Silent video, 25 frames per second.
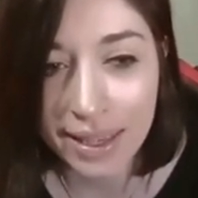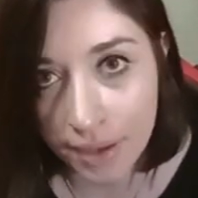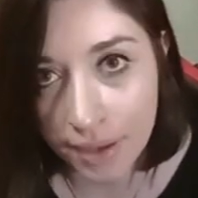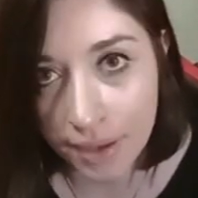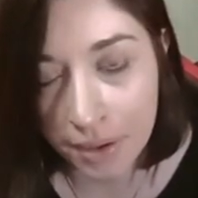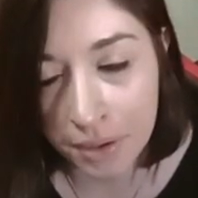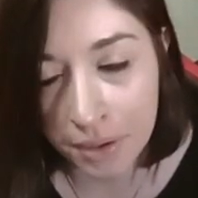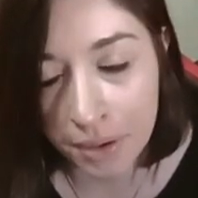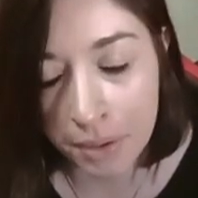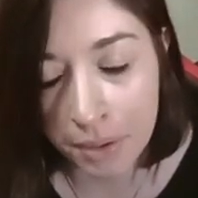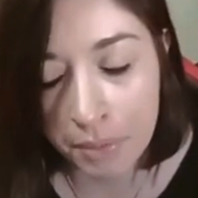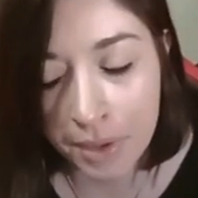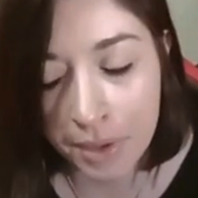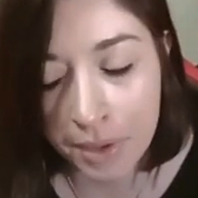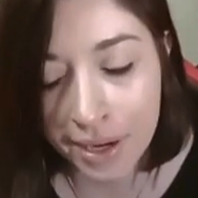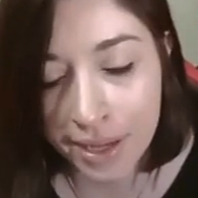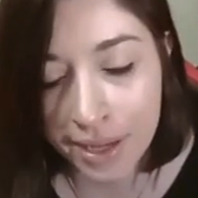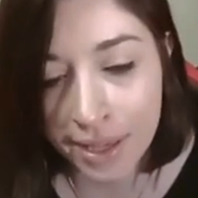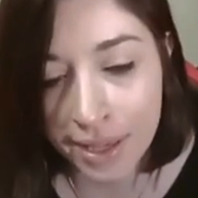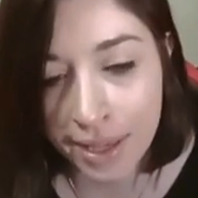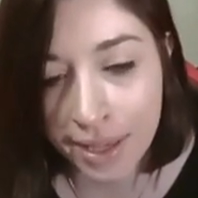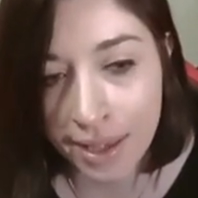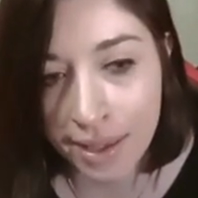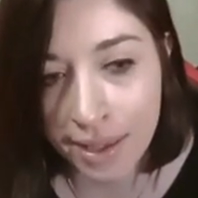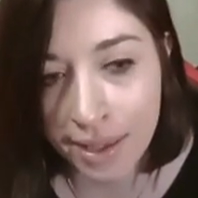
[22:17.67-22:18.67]
I want to
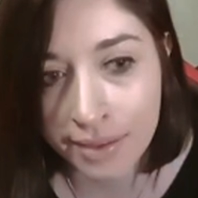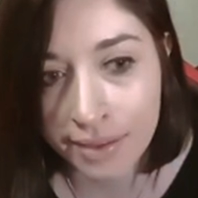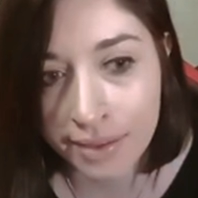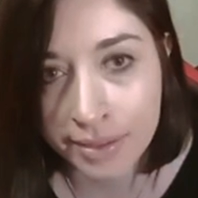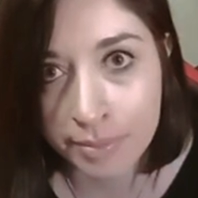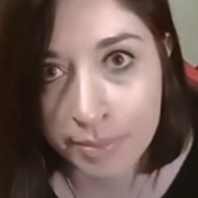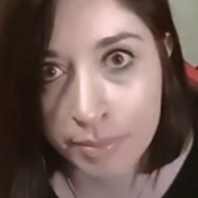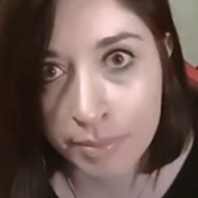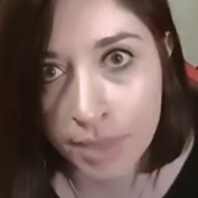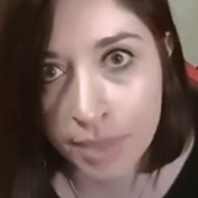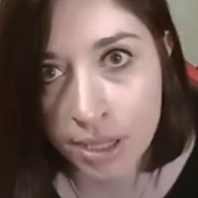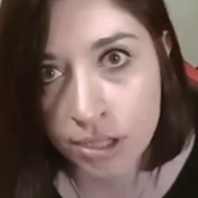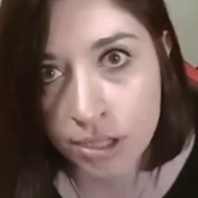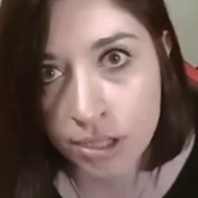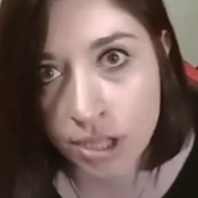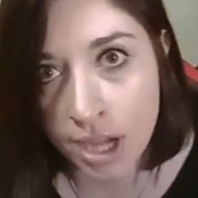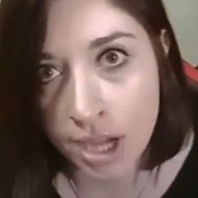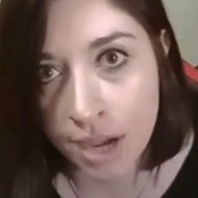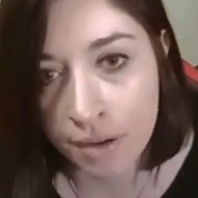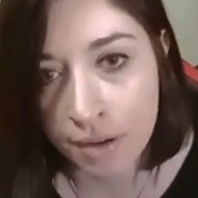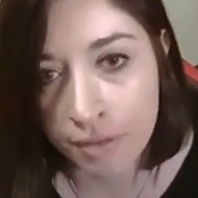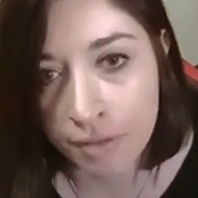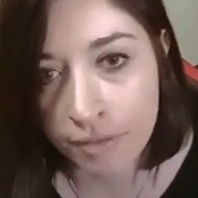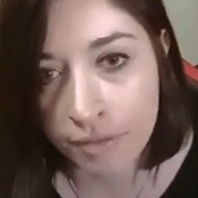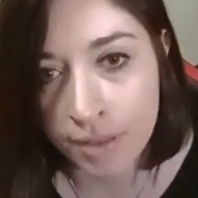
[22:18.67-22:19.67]
get as much
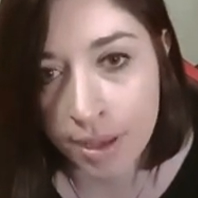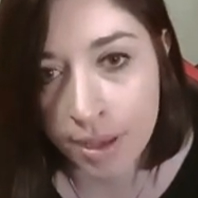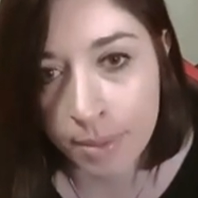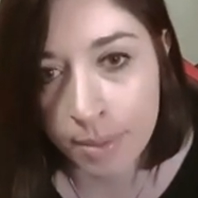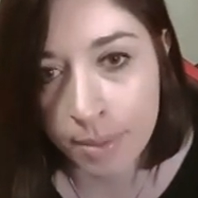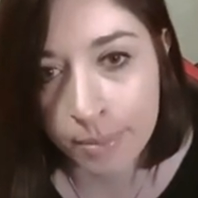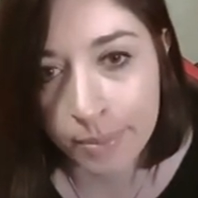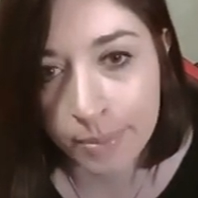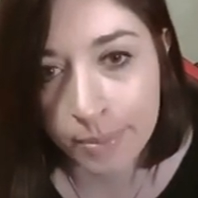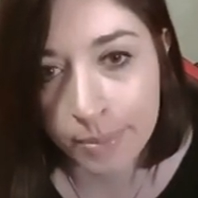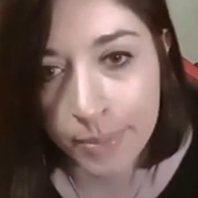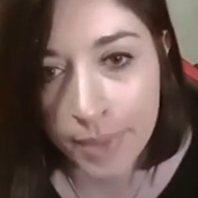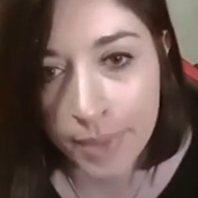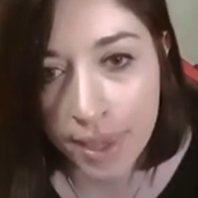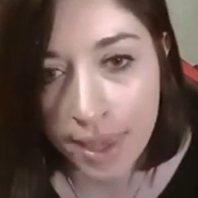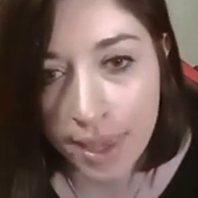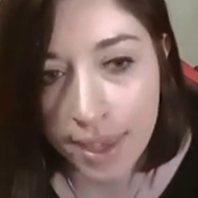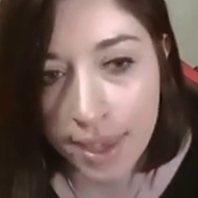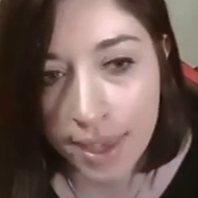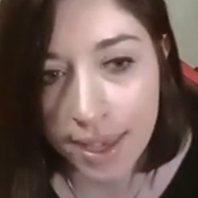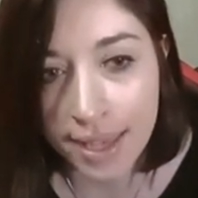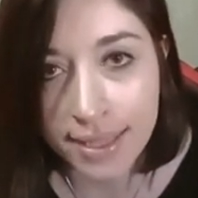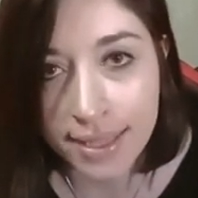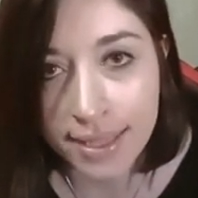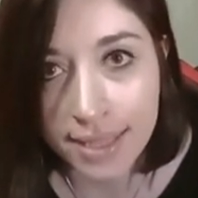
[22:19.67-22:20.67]
out of them
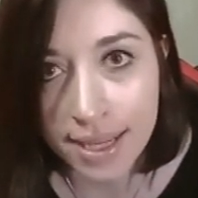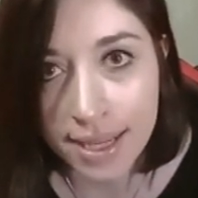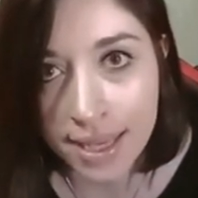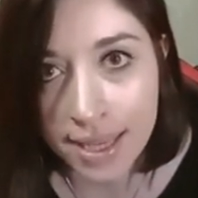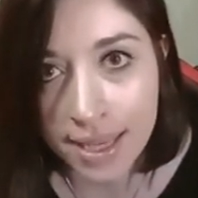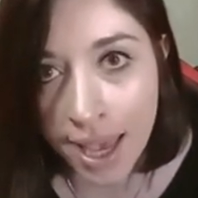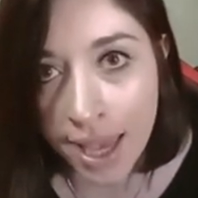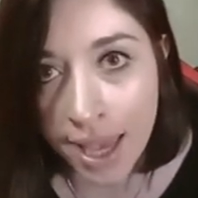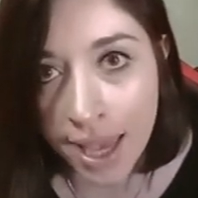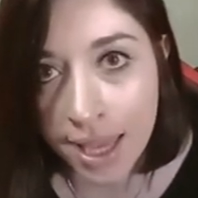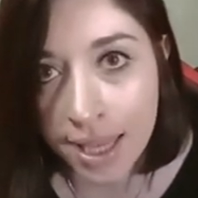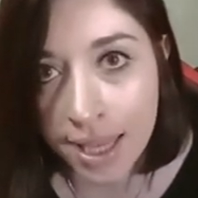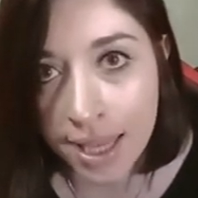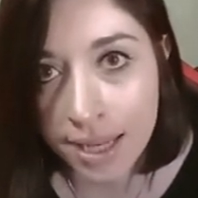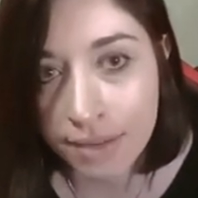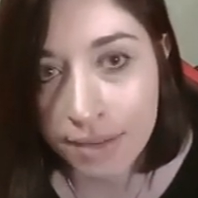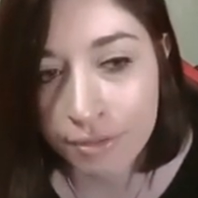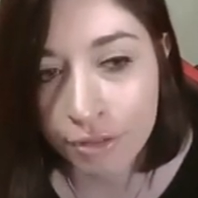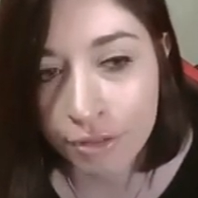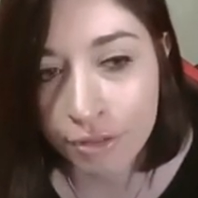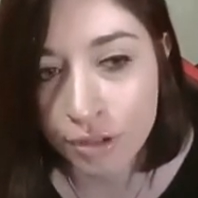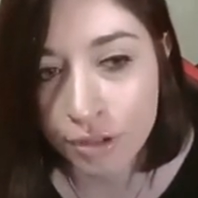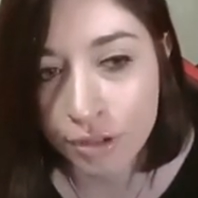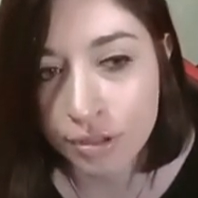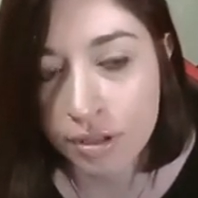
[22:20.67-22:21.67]
as I can
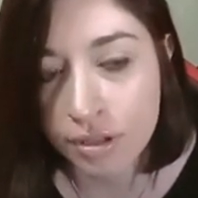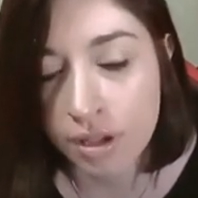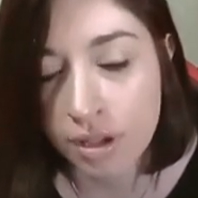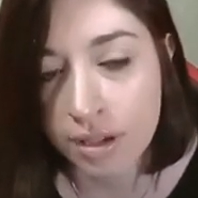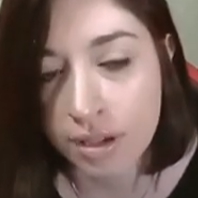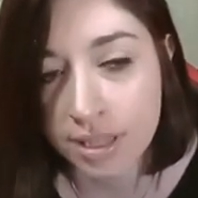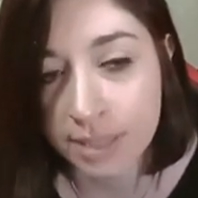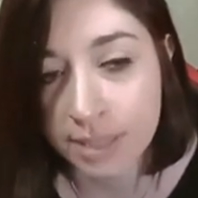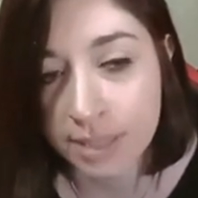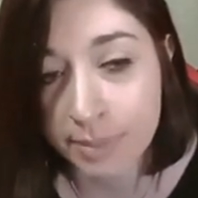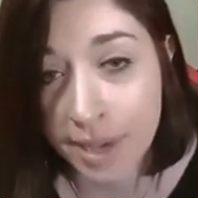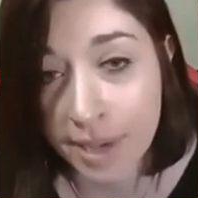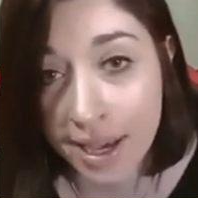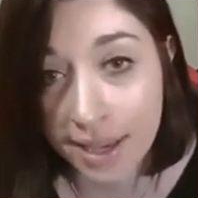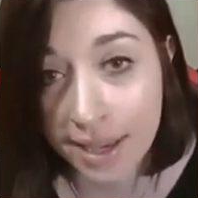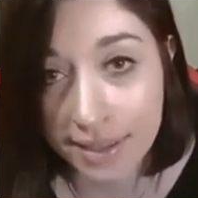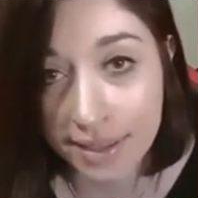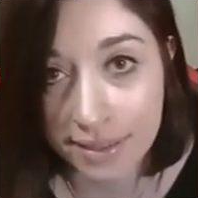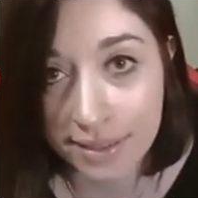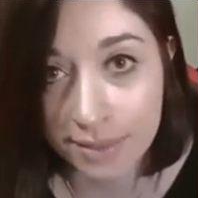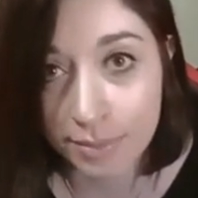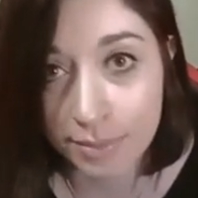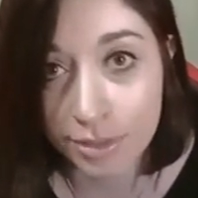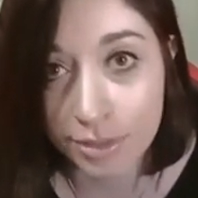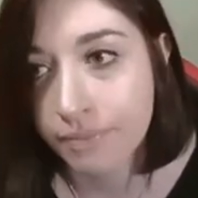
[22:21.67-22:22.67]
for as long as
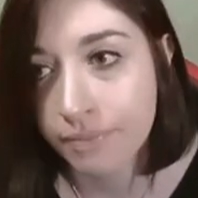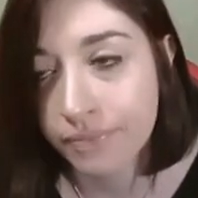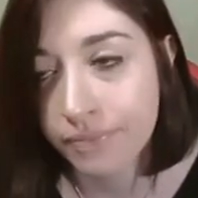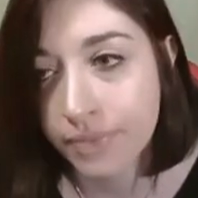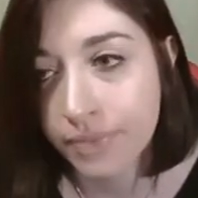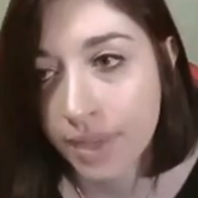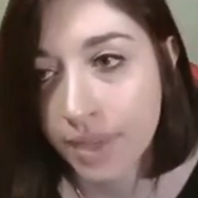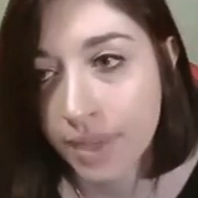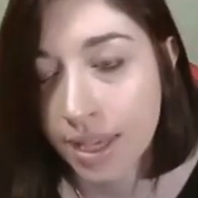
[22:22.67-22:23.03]
possible.